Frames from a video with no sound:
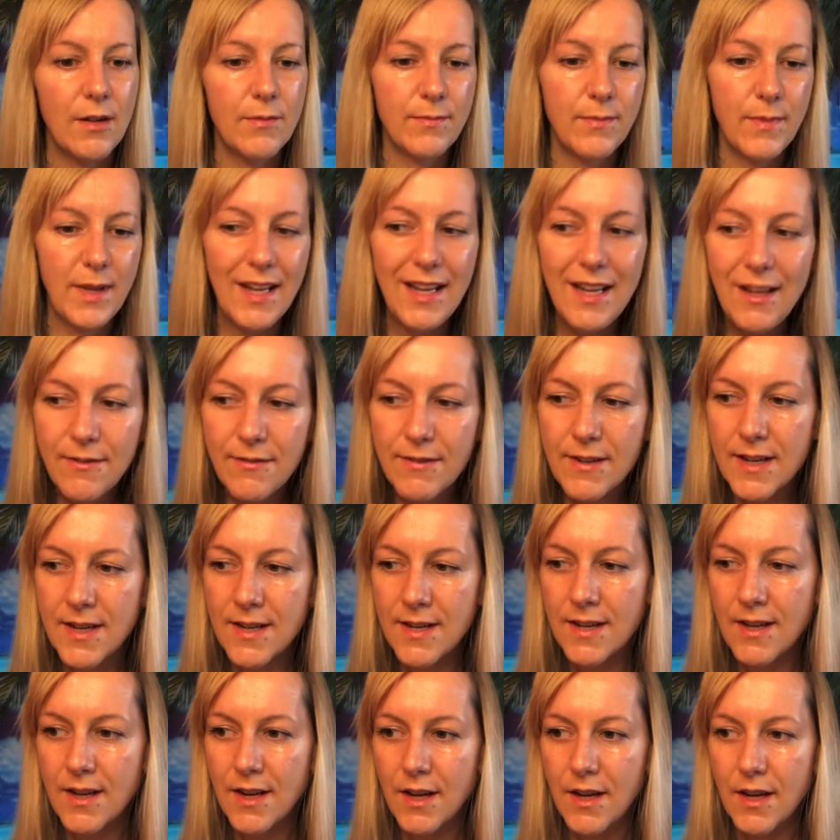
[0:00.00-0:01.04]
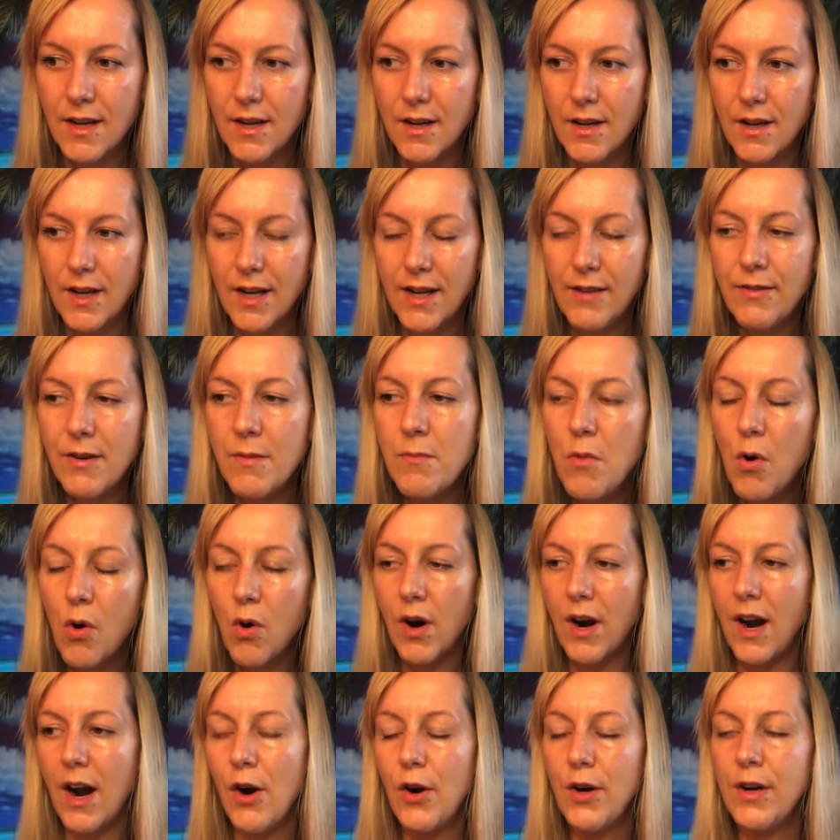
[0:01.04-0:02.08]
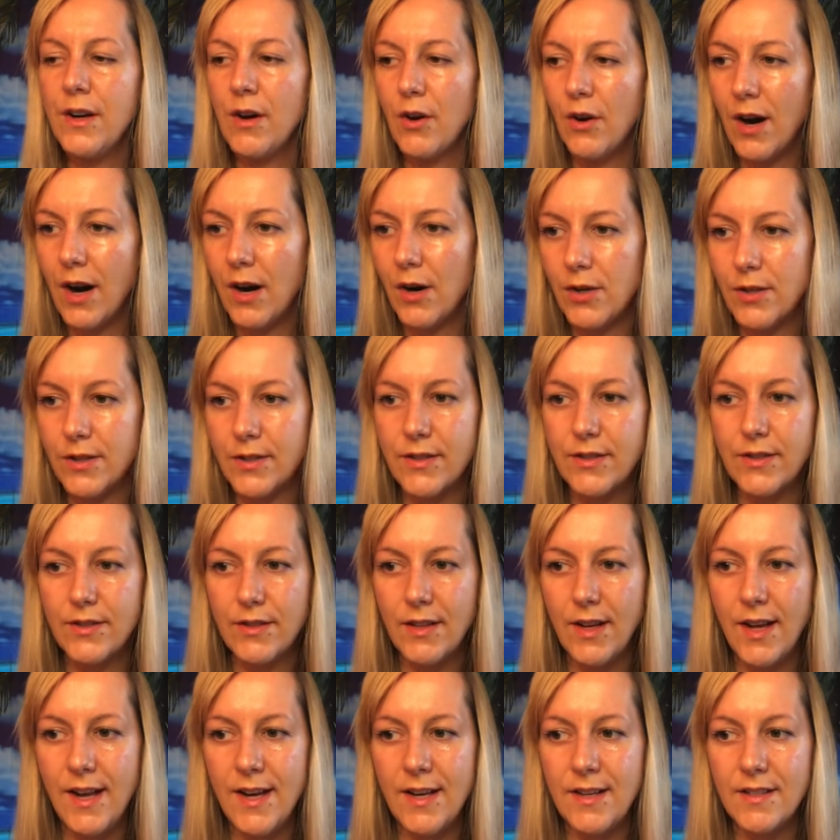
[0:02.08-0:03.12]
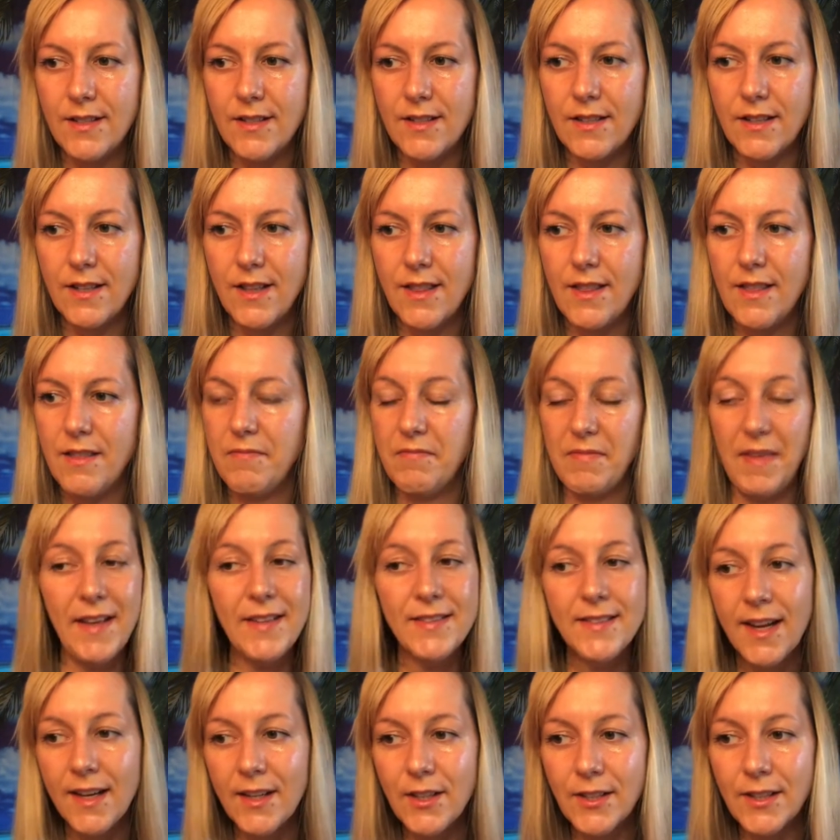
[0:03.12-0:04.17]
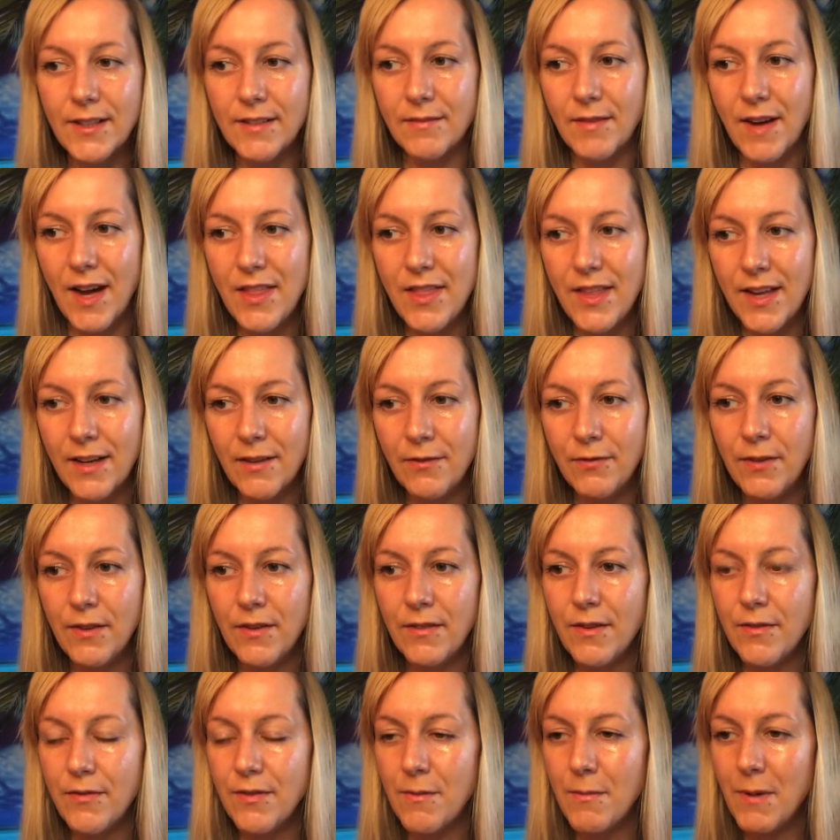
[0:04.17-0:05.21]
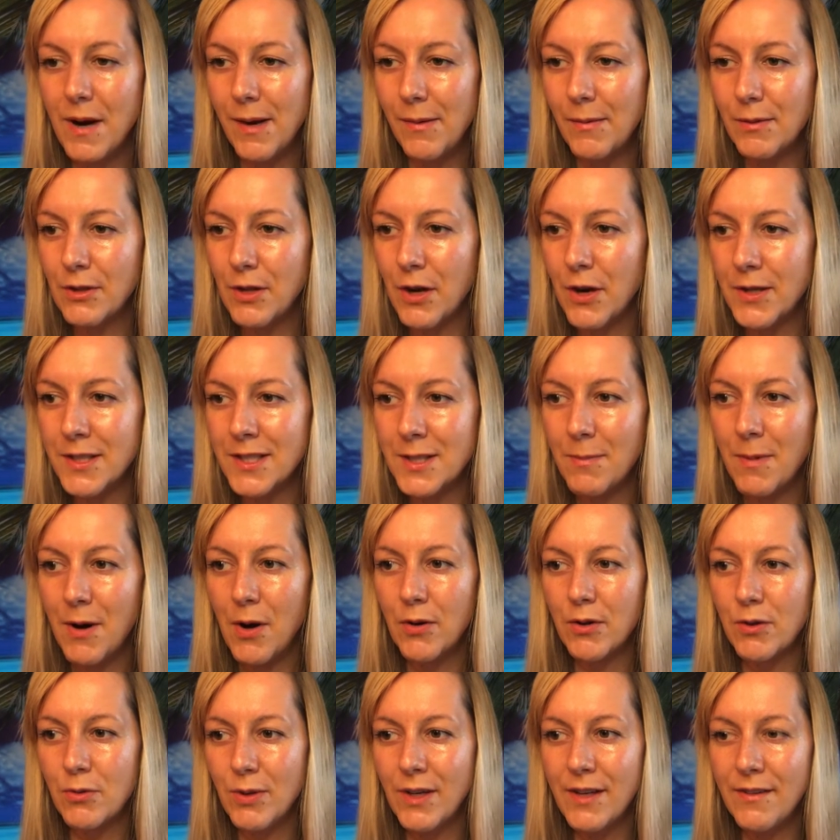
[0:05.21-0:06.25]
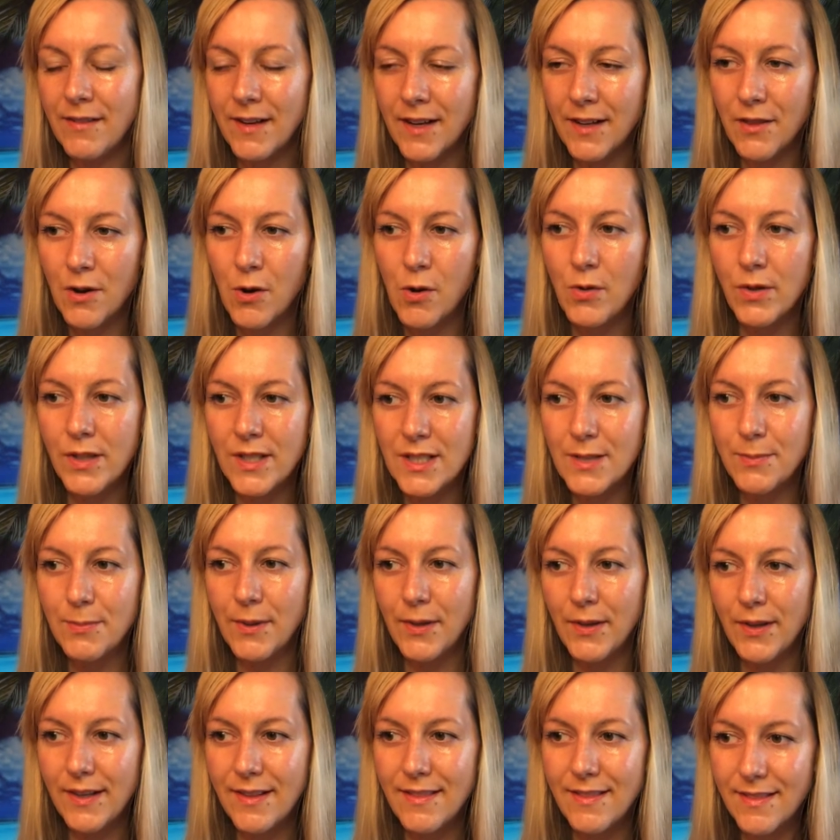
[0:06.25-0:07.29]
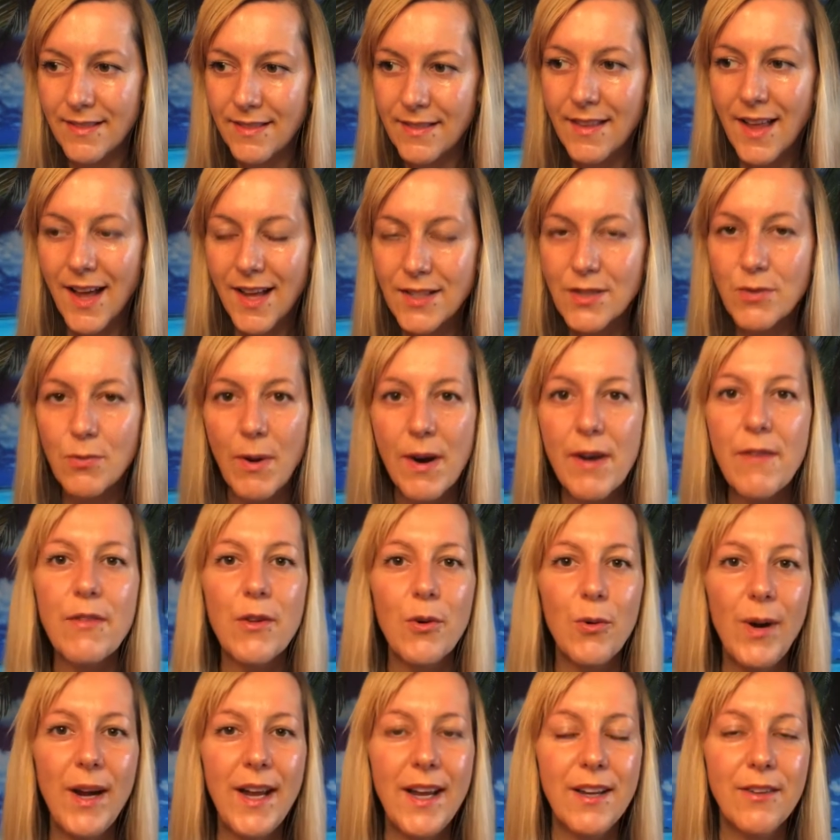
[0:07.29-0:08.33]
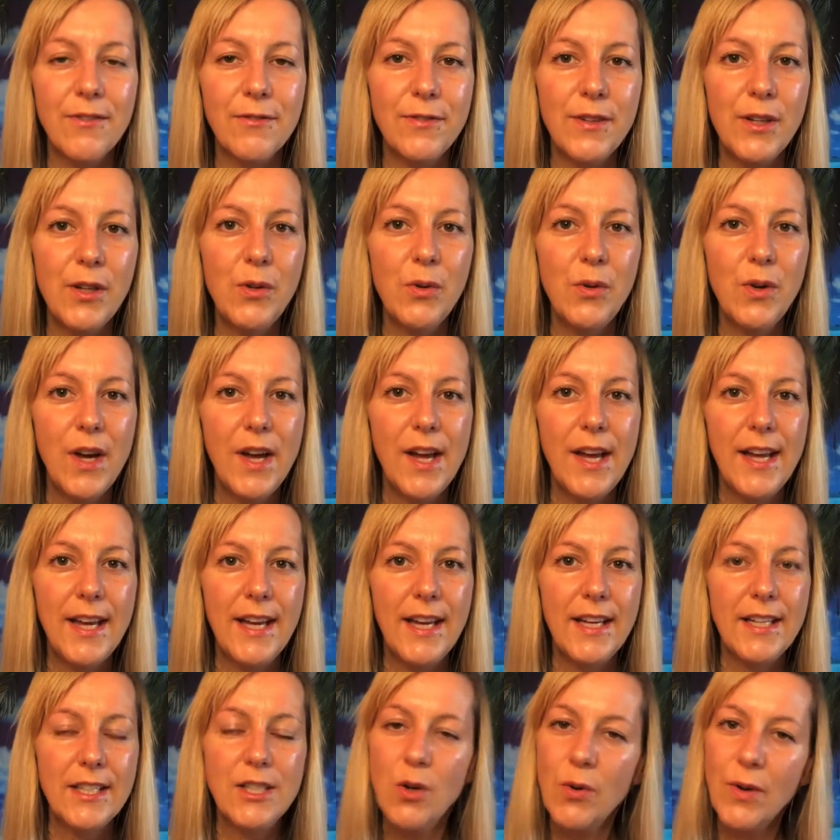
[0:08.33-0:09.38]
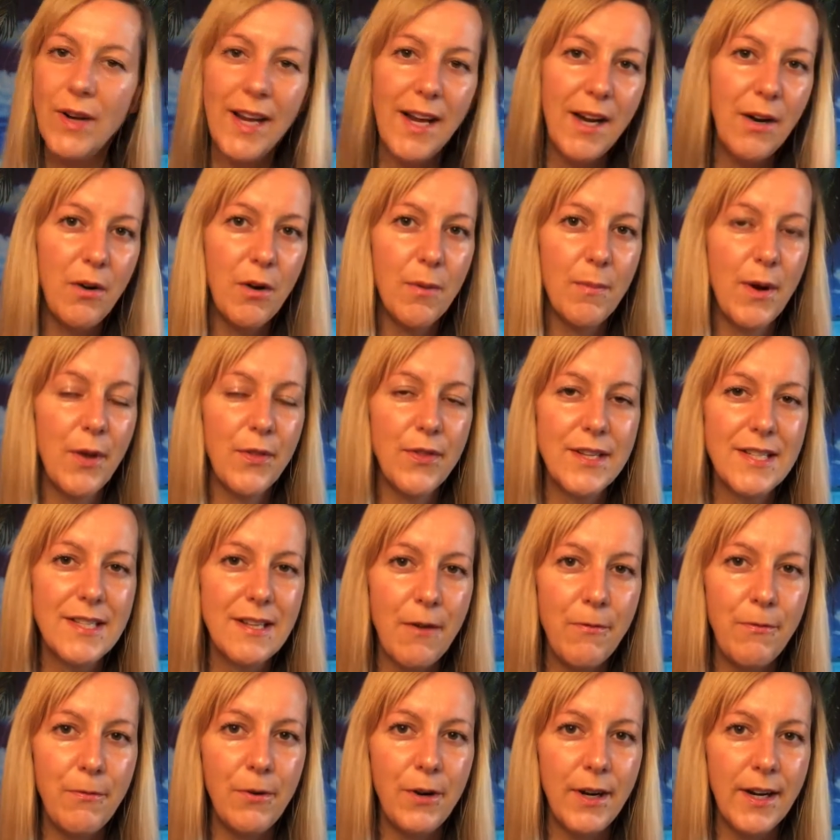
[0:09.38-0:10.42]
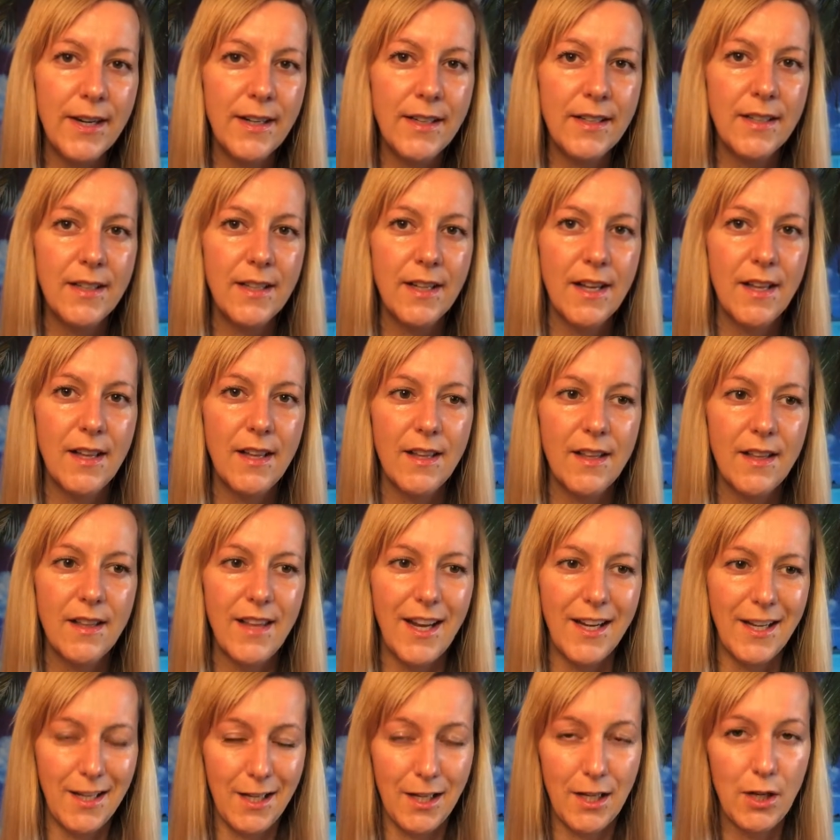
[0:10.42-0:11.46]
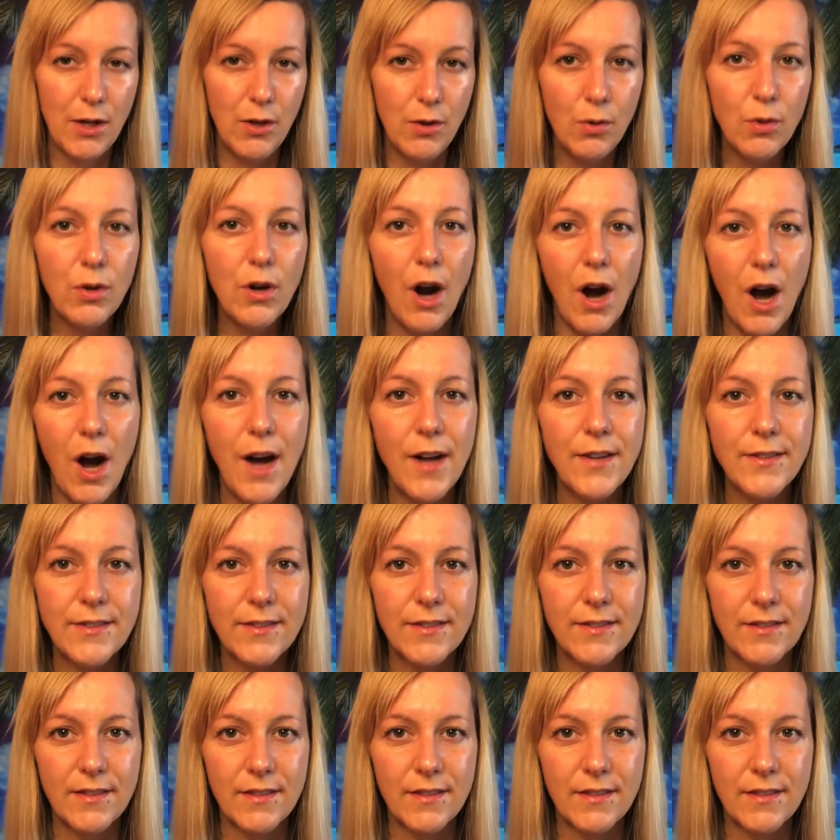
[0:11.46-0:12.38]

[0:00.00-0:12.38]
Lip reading: even more, harden our hearts. And that's not good. I think if the Bible talks about grieving the Holy Spirit, that's one of the ways. If you don't care about the suffering that you cause